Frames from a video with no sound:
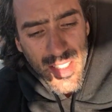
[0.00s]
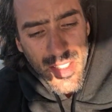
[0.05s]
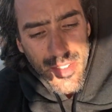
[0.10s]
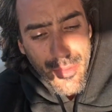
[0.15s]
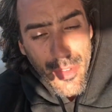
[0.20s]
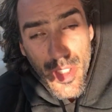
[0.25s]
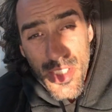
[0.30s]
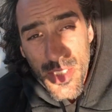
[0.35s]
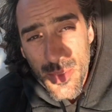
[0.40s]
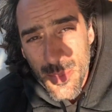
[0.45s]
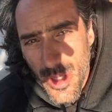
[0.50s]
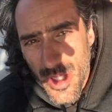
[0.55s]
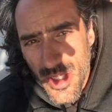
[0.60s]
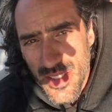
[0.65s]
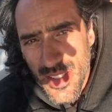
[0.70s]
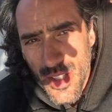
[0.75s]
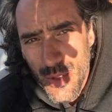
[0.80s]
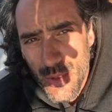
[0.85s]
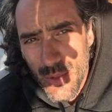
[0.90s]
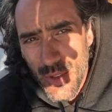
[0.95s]
First,
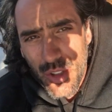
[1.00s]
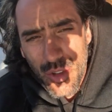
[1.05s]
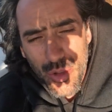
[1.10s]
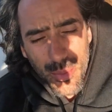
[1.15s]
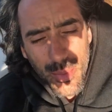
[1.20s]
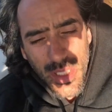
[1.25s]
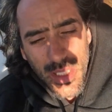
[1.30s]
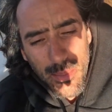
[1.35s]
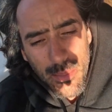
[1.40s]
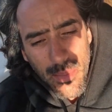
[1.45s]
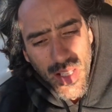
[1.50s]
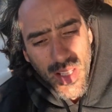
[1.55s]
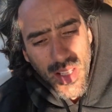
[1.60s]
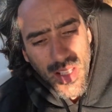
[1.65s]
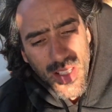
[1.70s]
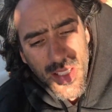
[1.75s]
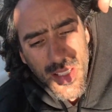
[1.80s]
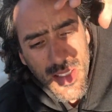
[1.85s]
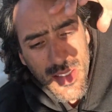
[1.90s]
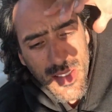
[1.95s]
because I don't need to be in
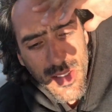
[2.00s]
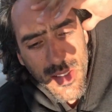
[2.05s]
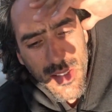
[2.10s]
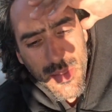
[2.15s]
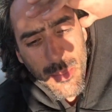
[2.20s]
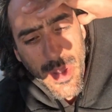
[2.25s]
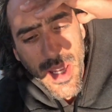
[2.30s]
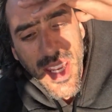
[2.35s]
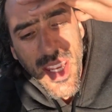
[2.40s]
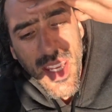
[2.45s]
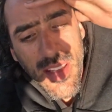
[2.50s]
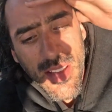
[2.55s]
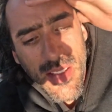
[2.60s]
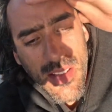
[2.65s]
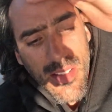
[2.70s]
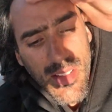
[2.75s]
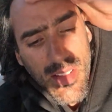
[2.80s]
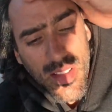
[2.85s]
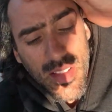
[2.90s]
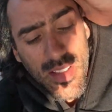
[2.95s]
Malaga until May,
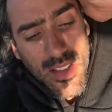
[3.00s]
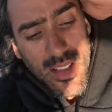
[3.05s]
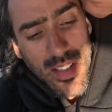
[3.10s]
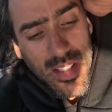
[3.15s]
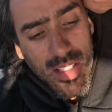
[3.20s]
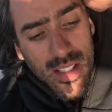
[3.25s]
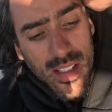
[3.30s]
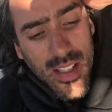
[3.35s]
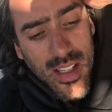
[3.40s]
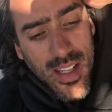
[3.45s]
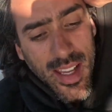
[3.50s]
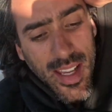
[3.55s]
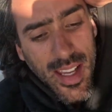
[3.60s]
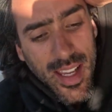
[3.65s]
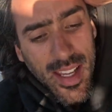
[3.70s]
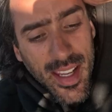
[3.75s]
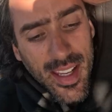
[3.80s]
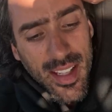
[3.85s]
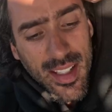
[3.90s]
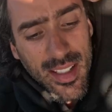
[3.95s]

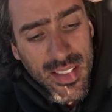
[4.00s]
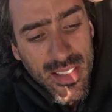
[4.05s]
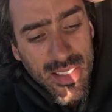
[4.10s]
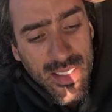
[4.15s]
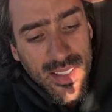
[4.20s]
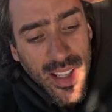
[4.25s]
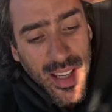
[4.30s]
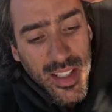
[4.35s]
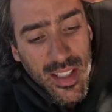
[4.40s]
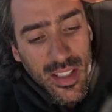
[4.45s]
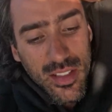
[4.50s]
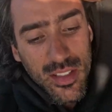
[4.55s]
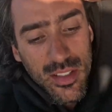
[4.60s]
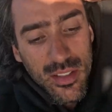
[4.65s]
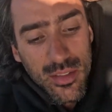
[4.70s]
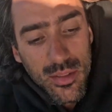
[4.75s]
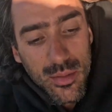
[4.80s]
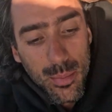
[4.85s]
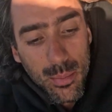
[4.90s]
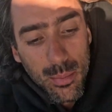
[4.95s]
and
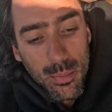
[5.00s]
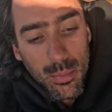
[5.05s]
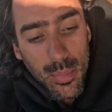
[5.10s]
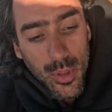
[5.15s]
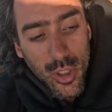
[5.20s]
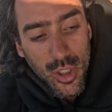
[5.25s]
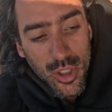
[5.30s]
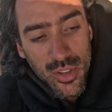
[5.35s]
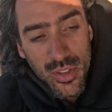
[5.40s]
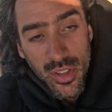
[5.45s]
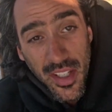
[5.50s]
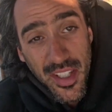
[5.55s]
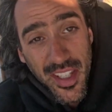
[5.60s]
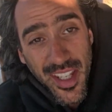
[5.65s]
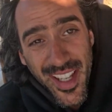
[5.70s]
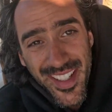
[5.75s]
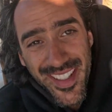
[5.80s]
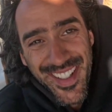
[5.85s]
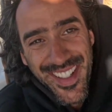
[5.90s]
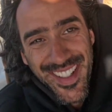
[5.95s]
second, because I
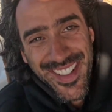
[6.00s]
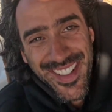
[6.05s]
can.